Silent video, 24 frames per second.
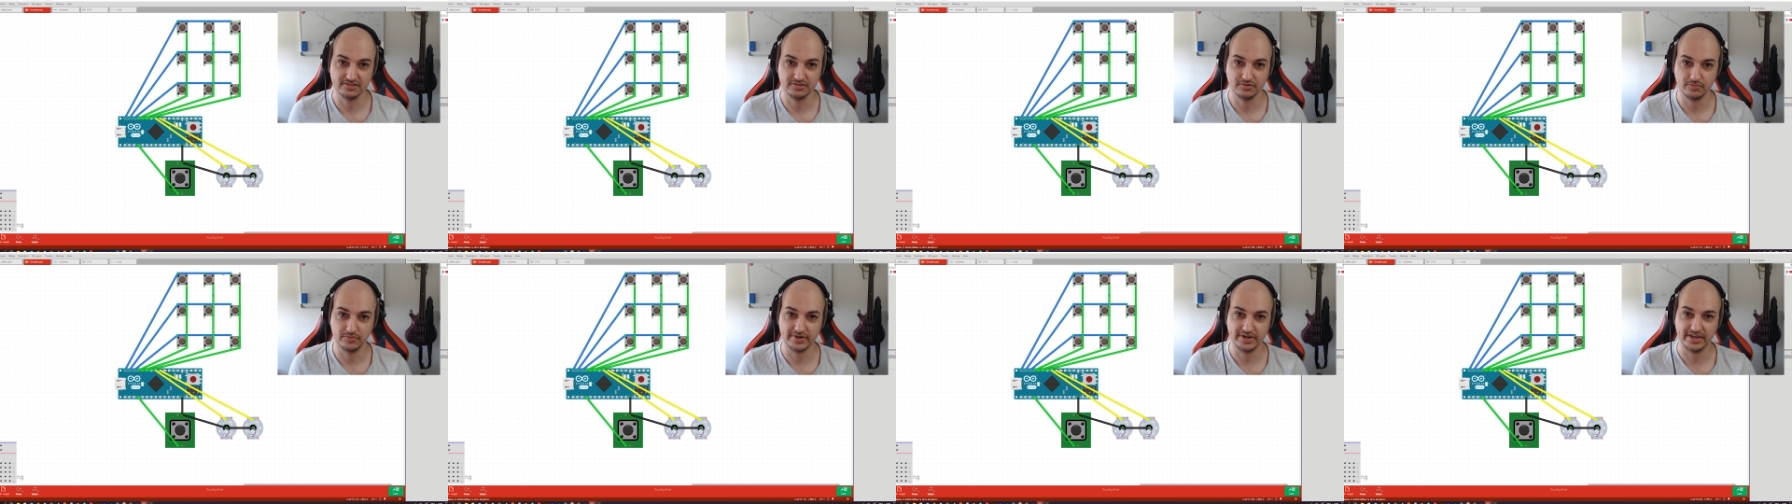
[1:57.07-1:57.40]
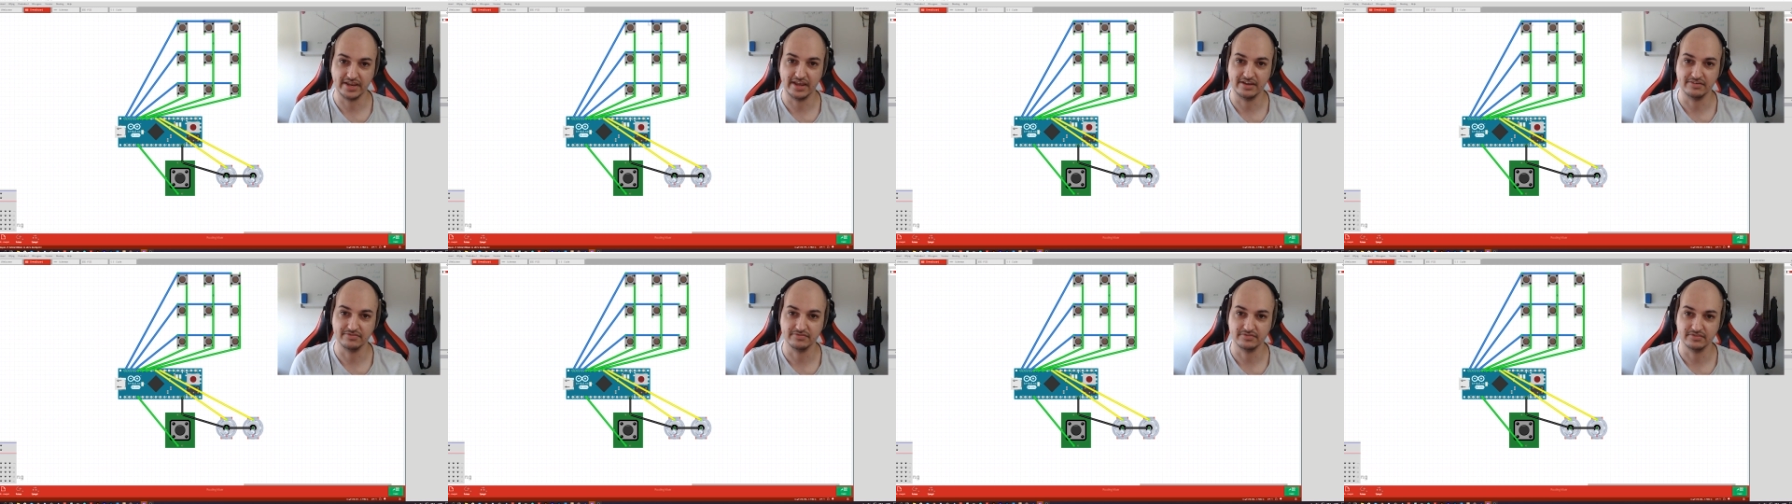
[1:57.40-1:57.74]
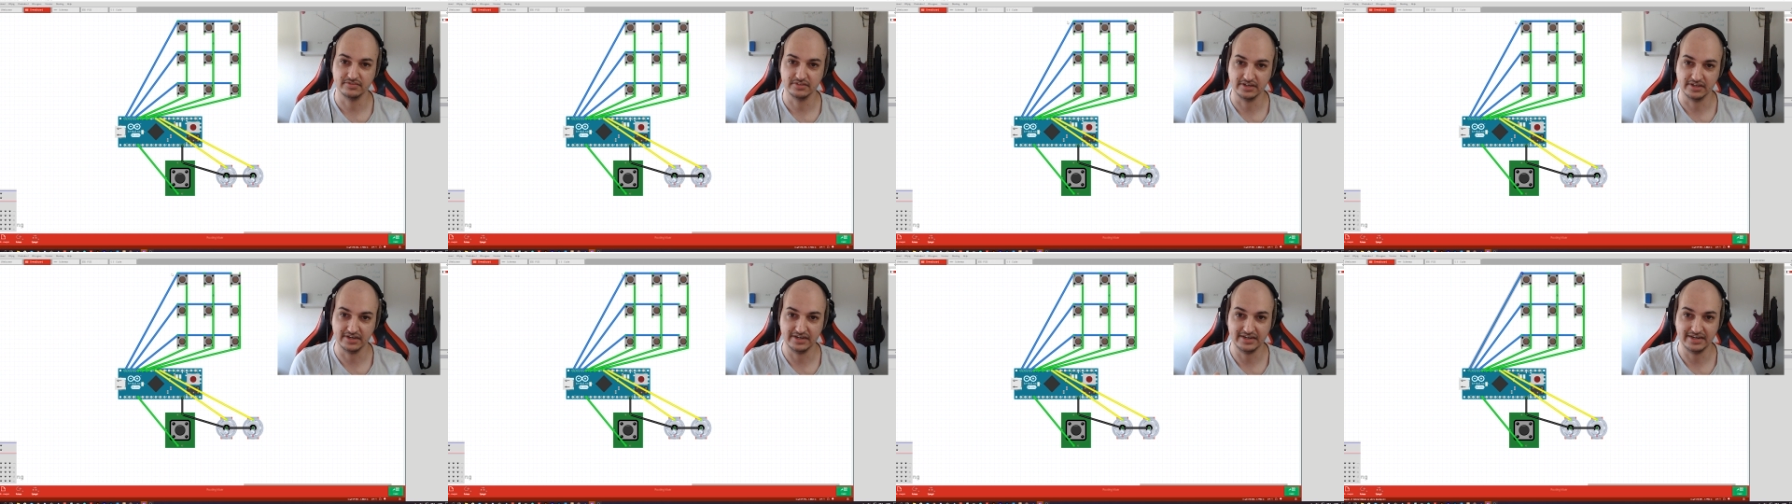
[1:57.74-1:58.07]
We have
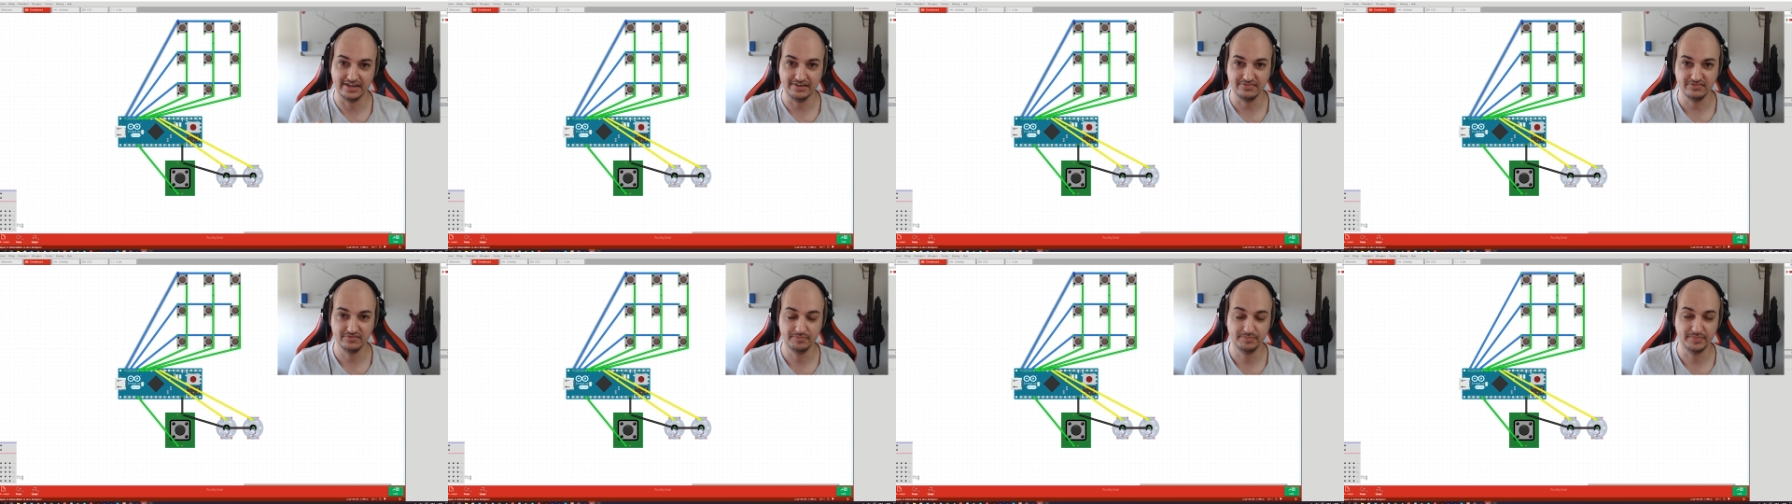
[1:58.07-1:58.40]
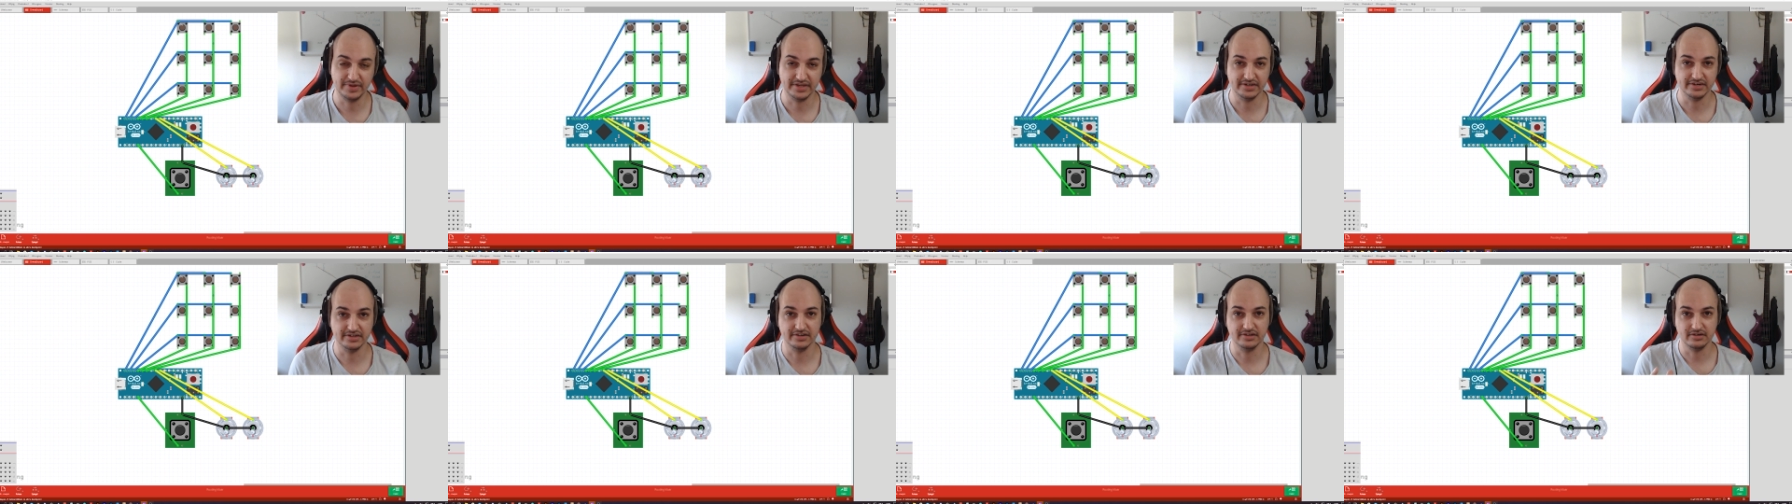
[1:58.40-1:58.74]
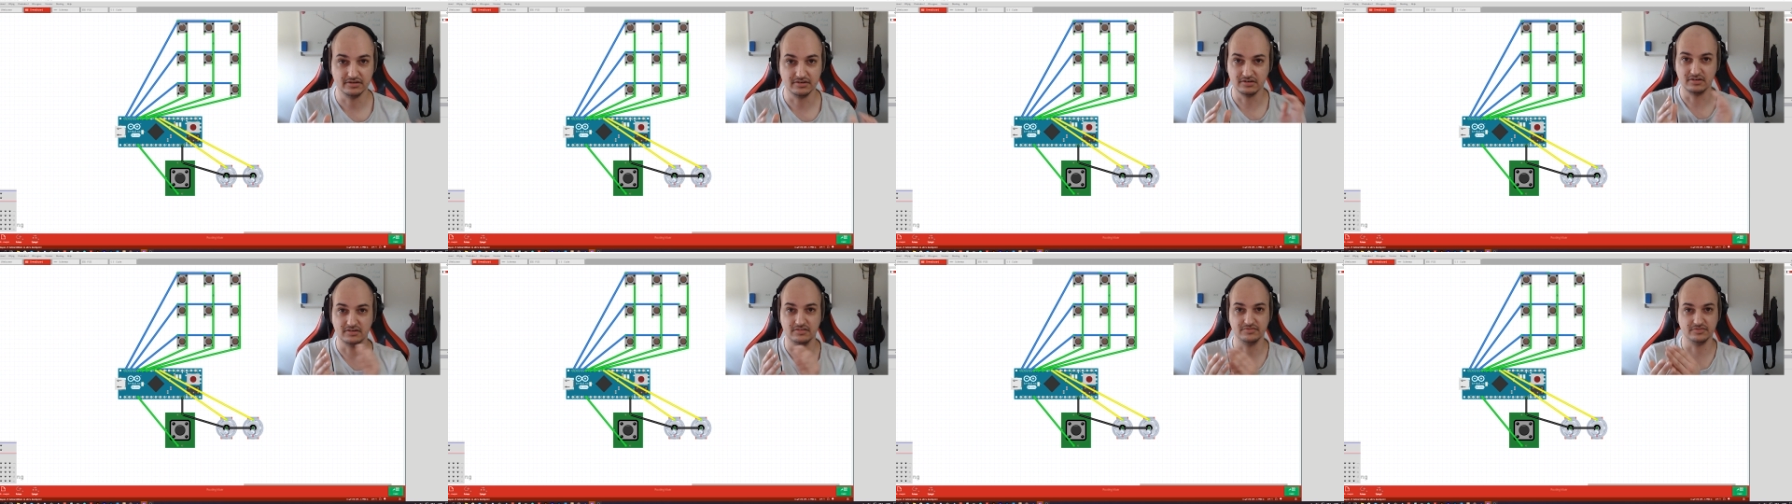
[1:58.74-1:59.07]
the left pin
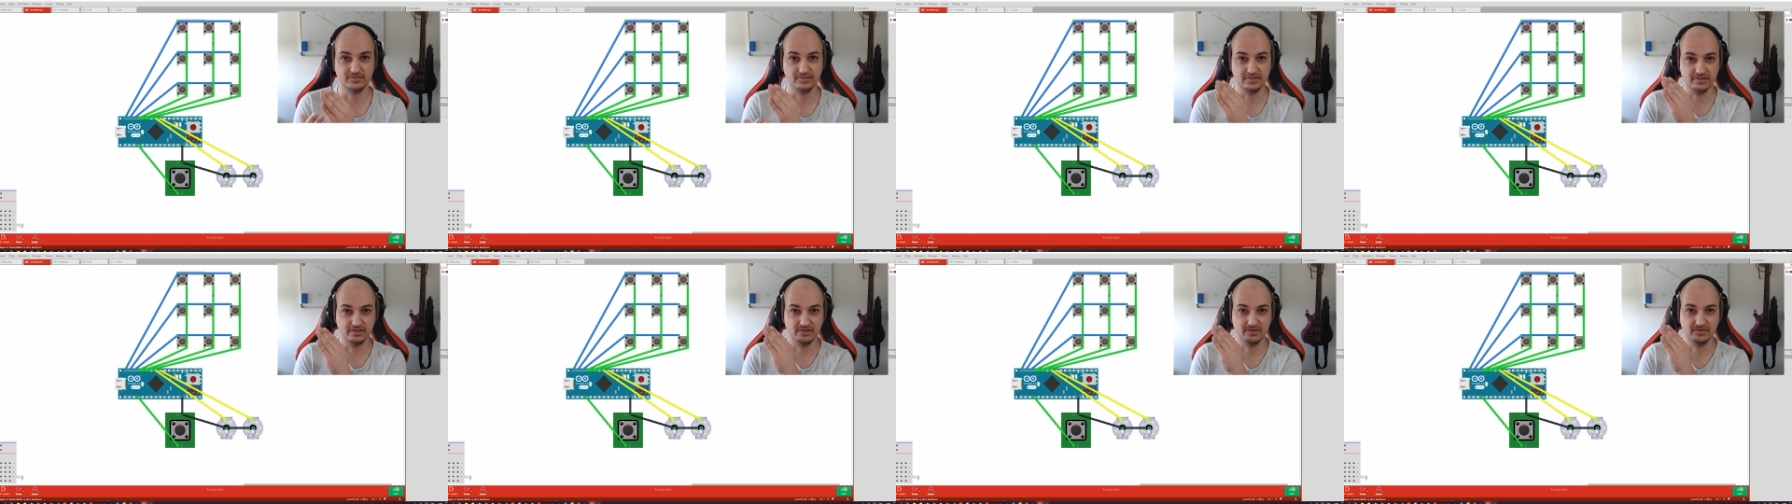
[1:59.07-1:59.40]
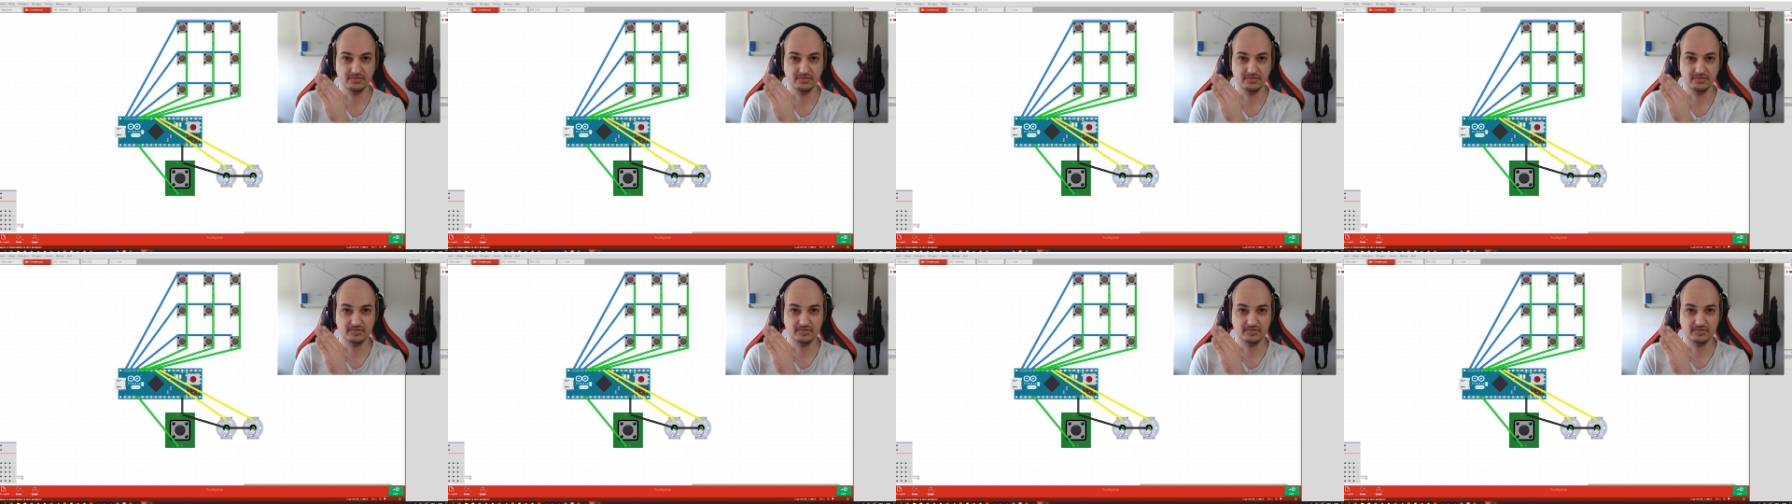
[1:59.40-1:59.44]
of the